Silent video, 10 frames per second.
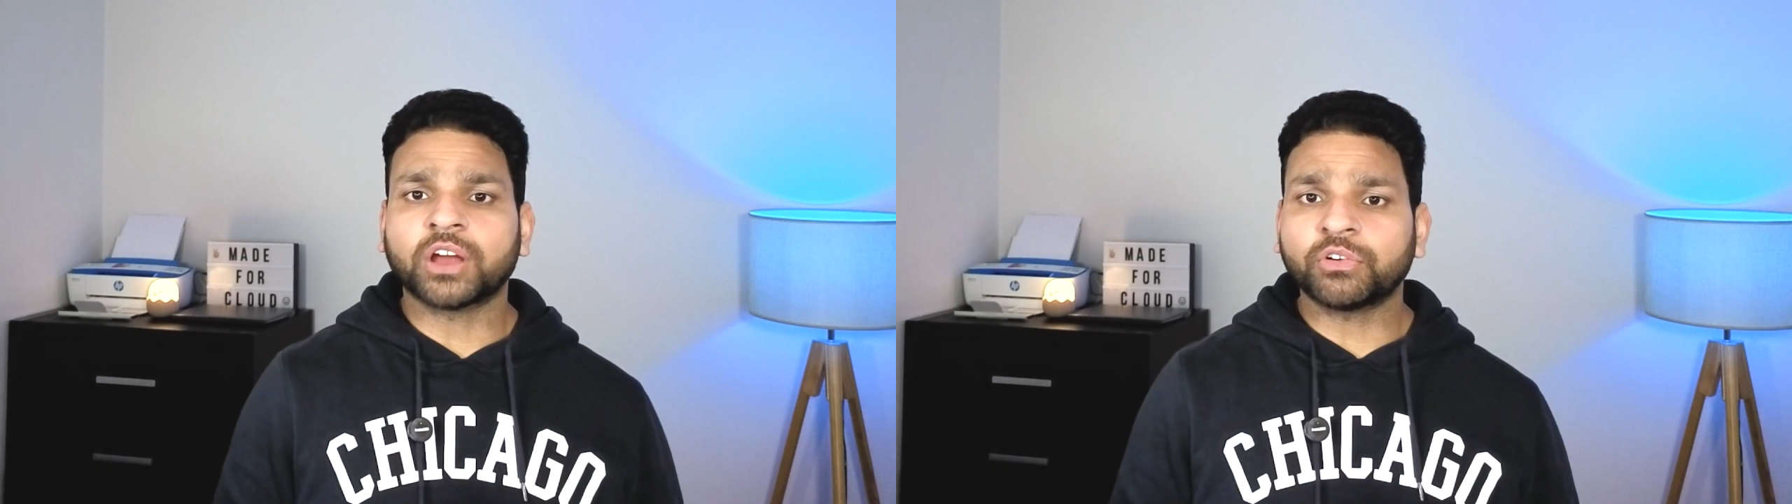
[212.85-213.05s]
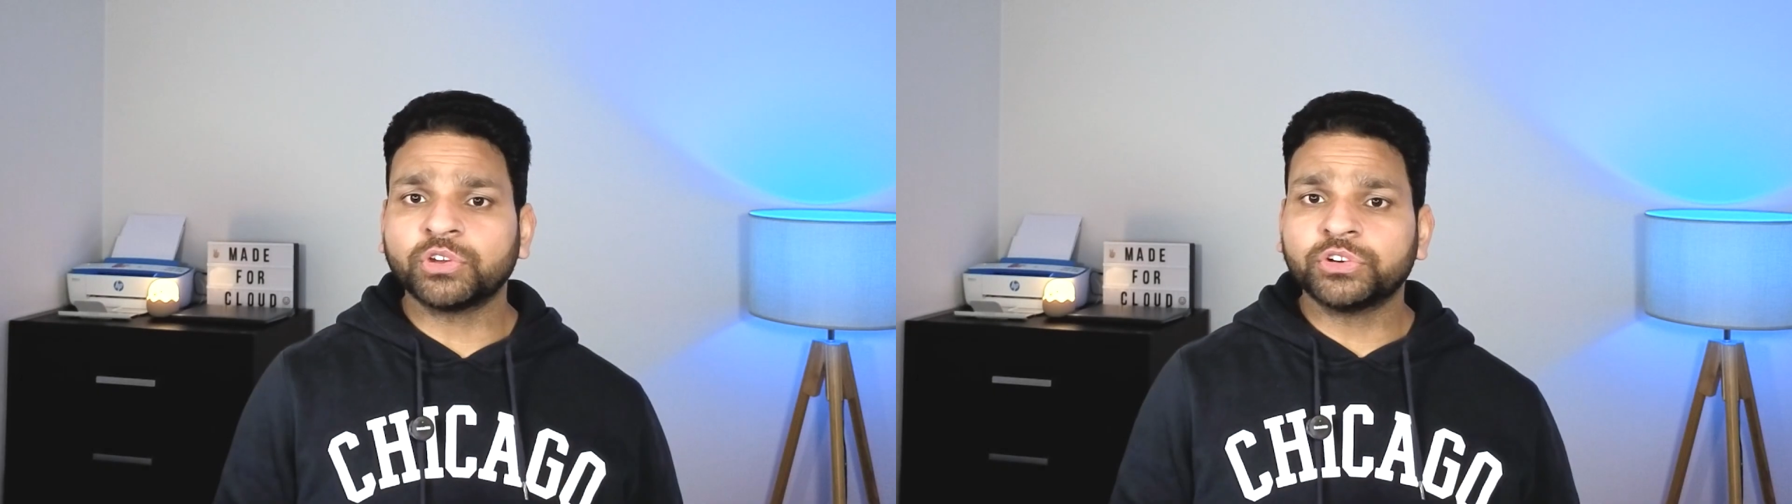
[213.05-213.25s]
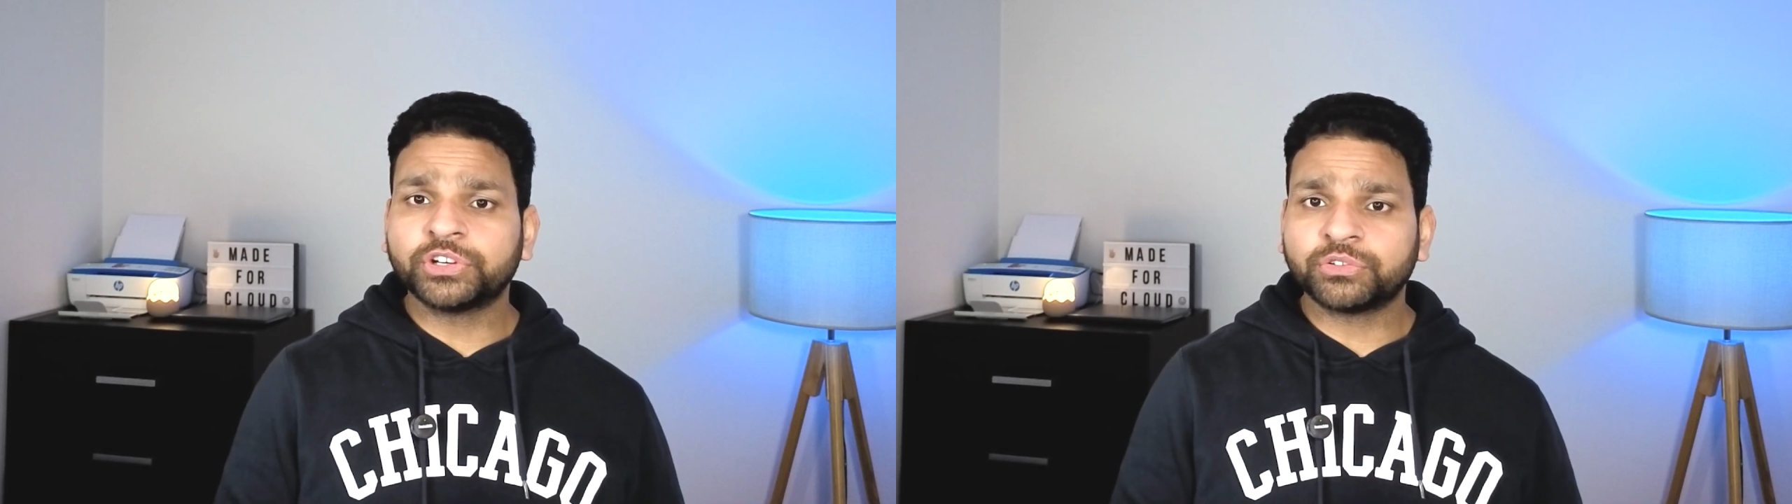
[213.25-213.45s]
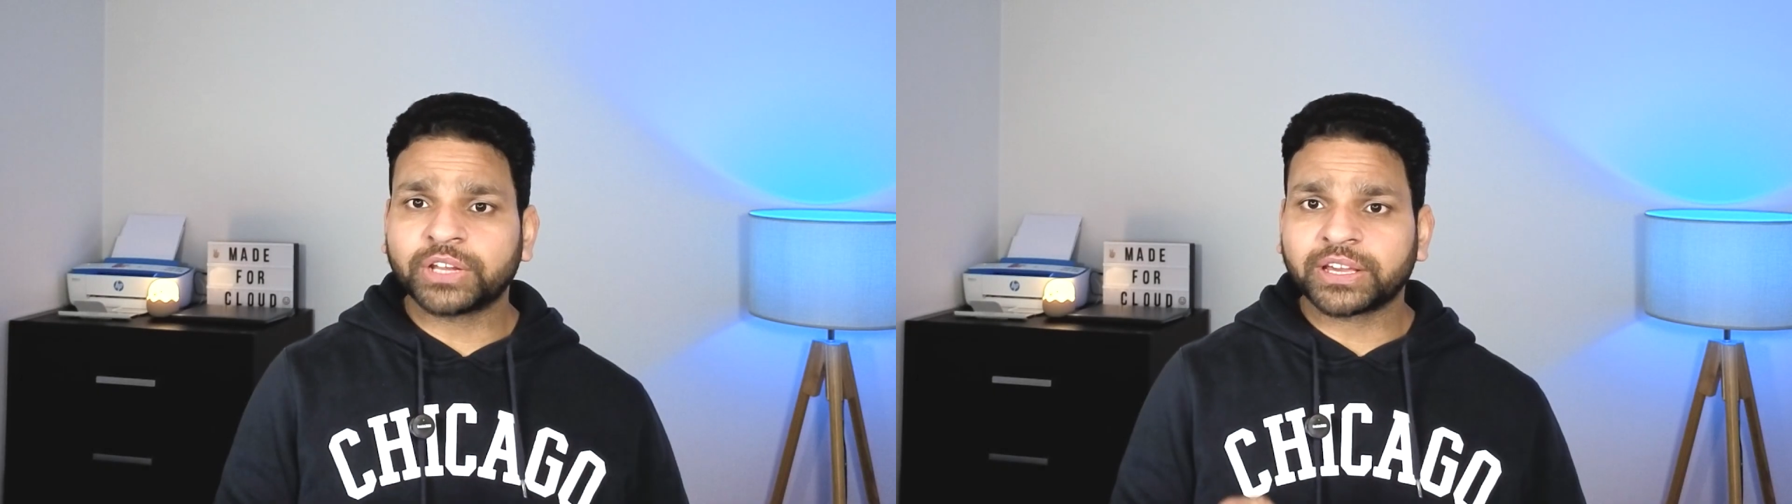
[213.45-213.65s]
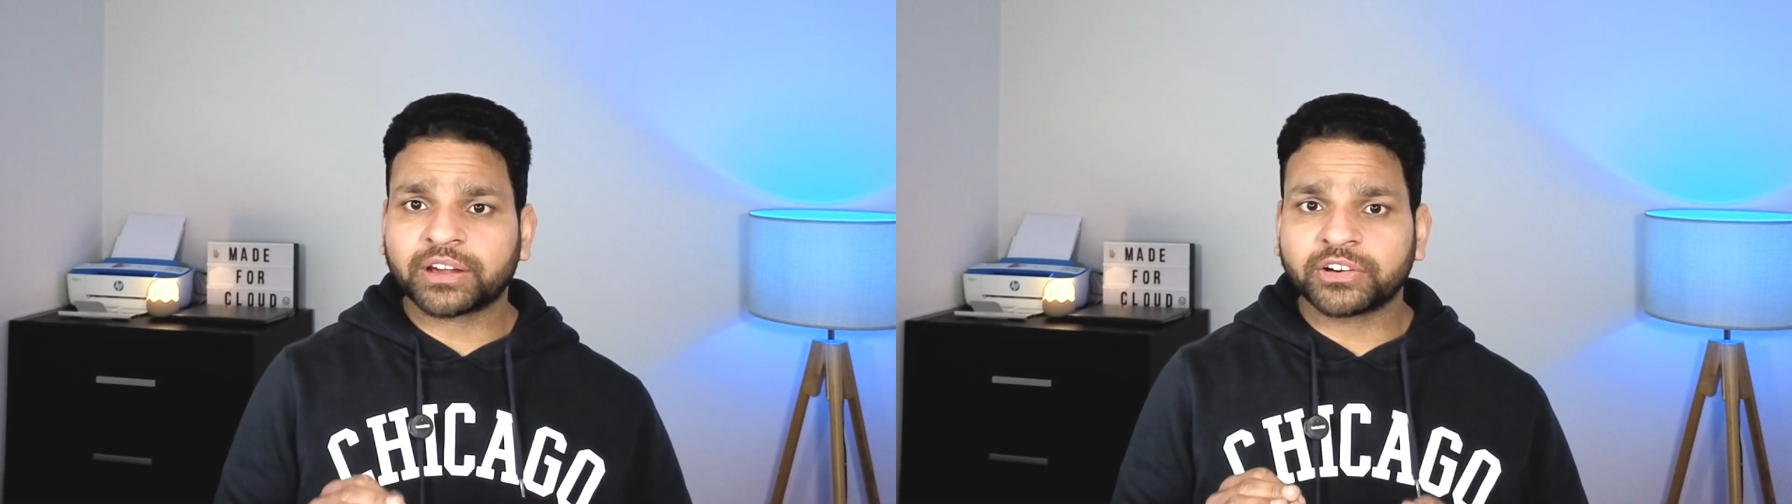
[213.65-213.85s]
Now you need
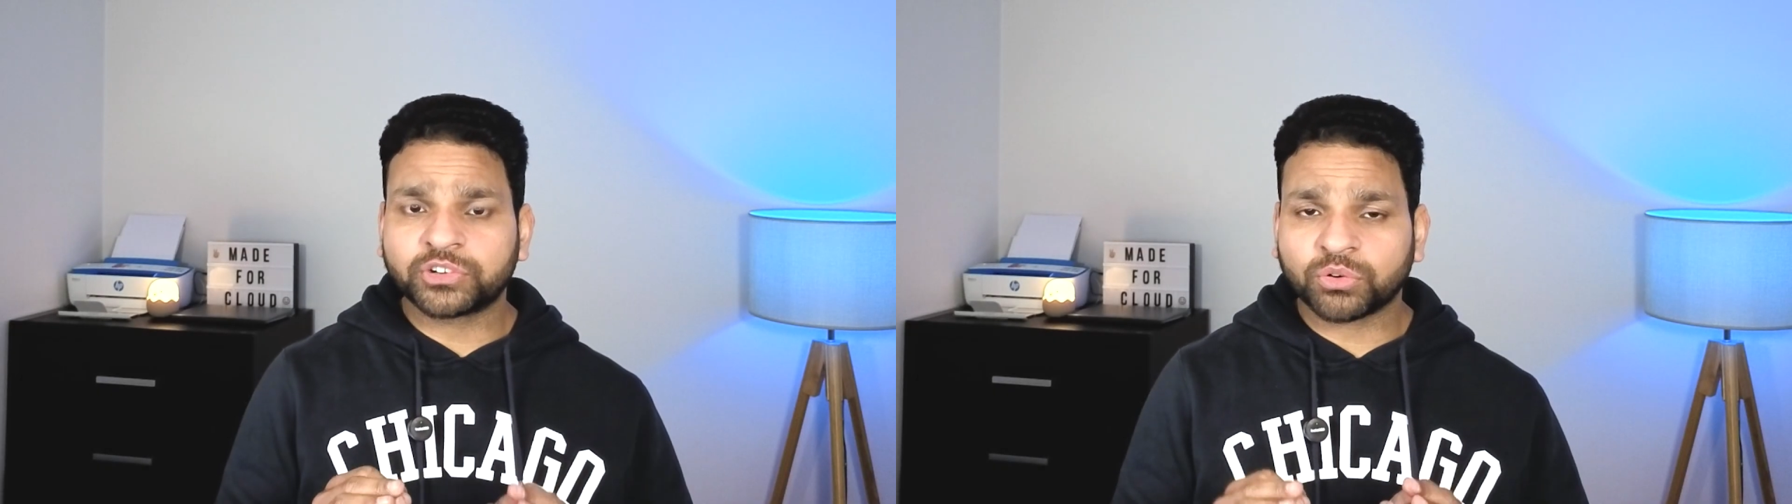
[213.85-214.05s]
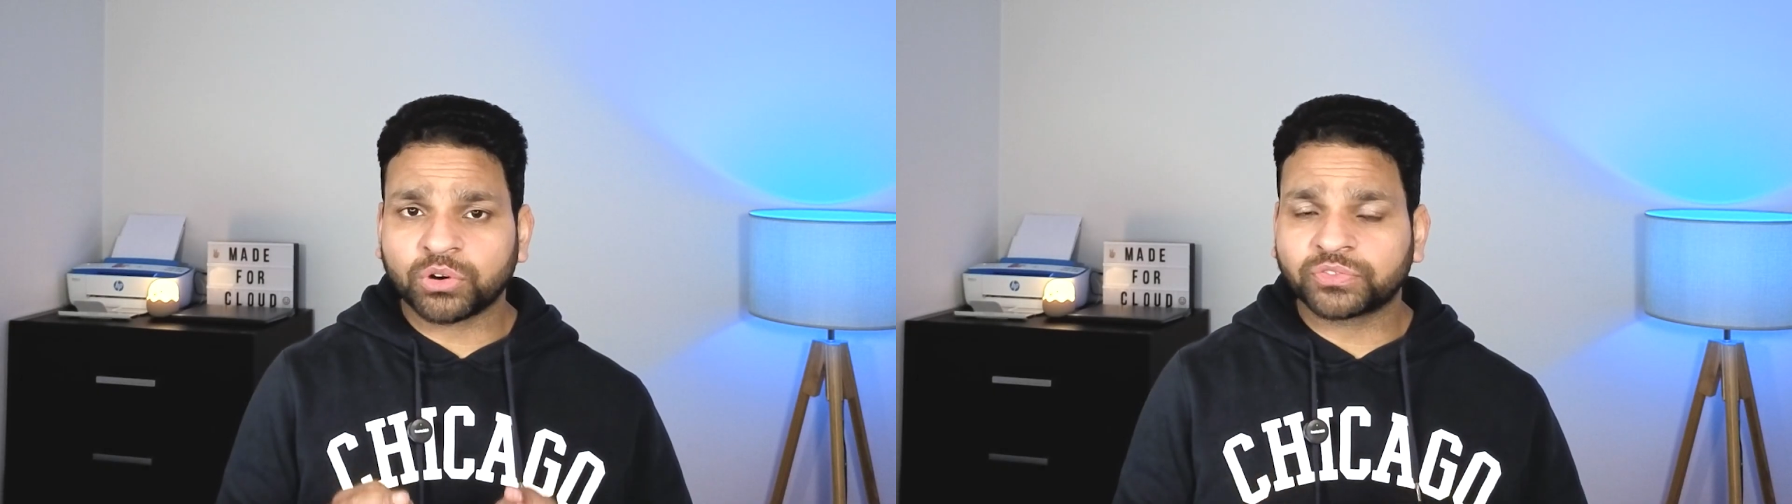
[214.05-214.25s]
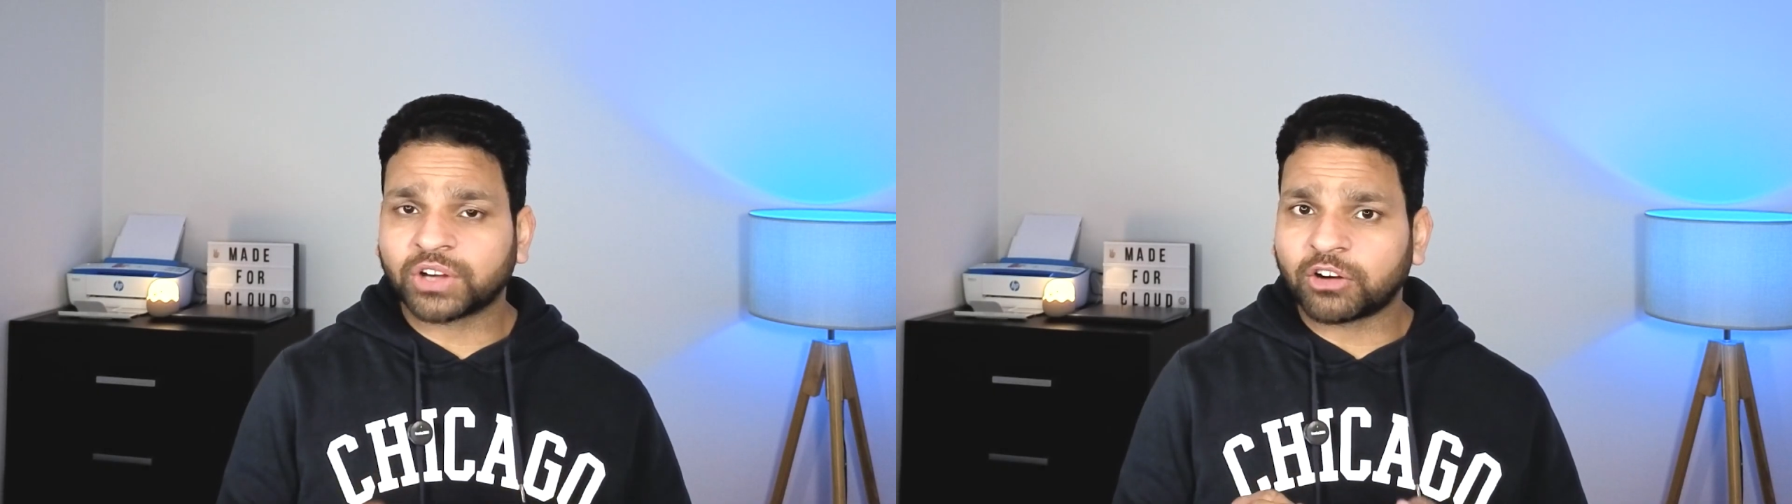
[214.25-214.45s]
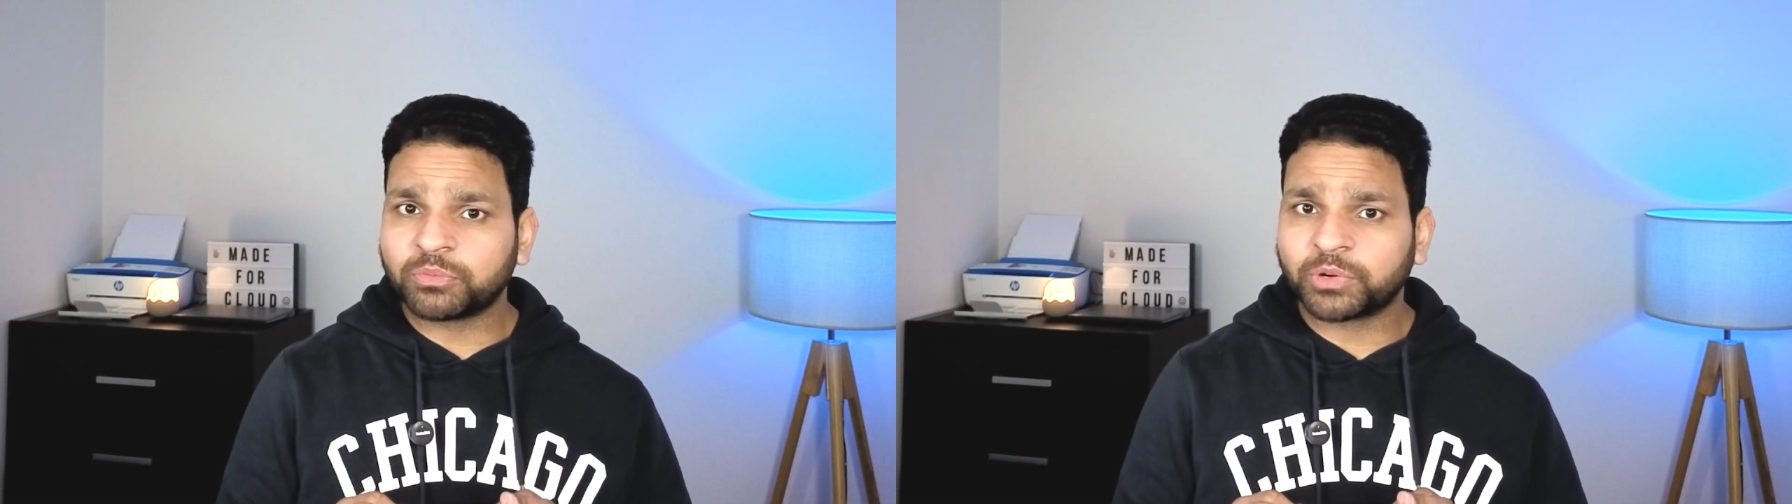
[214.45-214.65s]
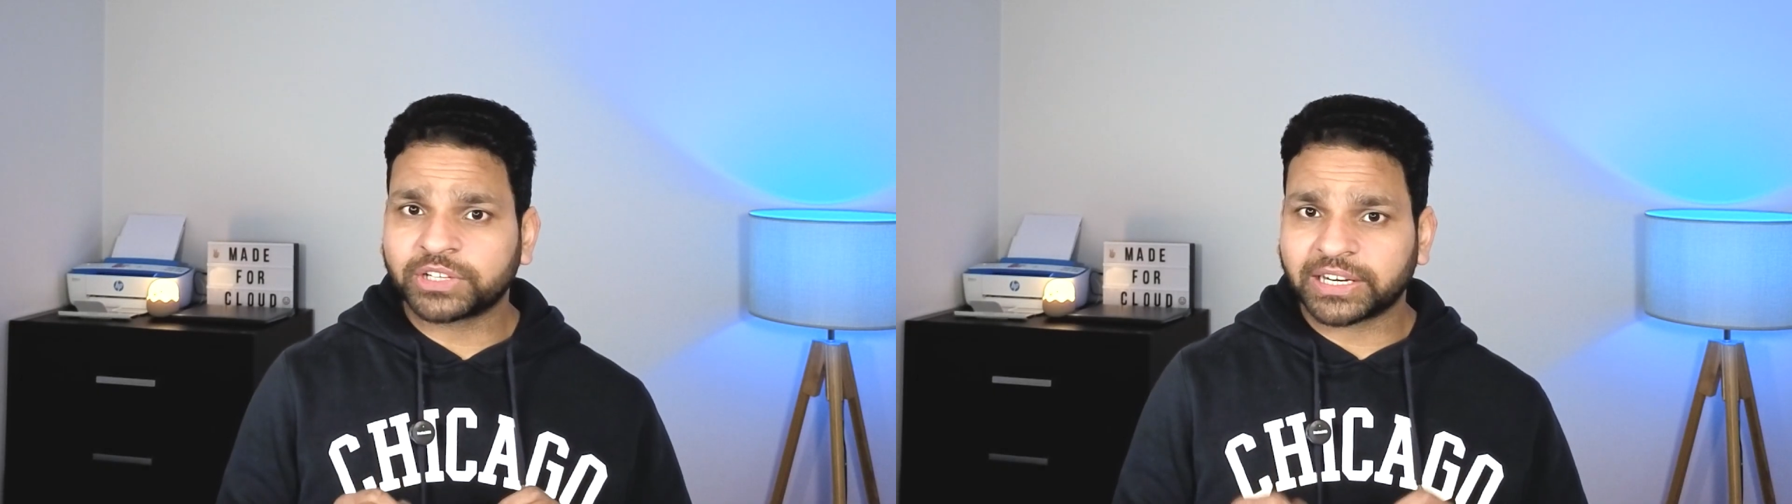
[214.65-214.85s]
to take a control of the
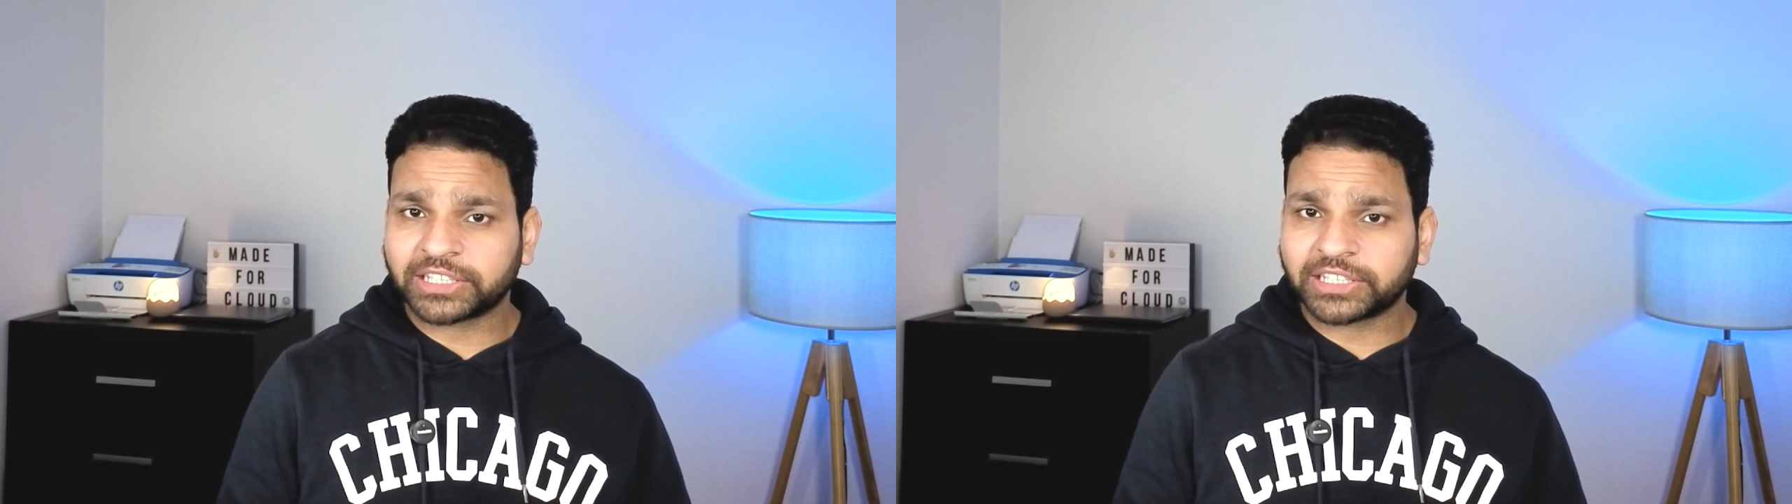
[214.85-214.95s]
outbound